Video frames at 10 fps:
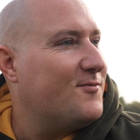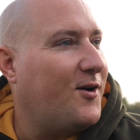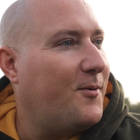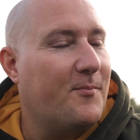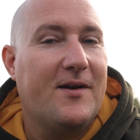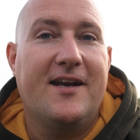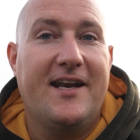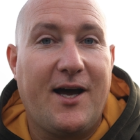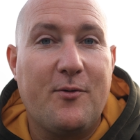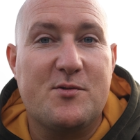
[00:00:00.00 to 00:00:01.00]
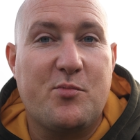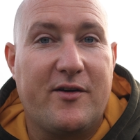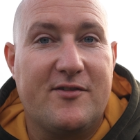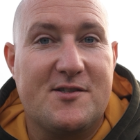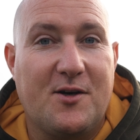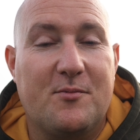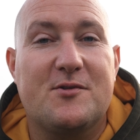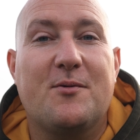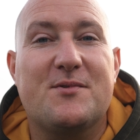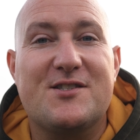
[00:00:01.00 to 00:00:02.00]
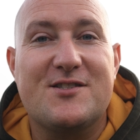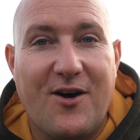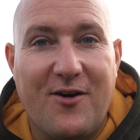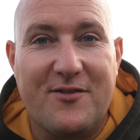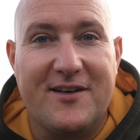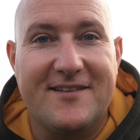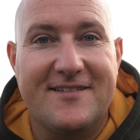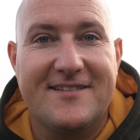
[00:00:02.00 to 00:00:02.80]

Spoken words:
Right, now it's breakfast time because I'm starving.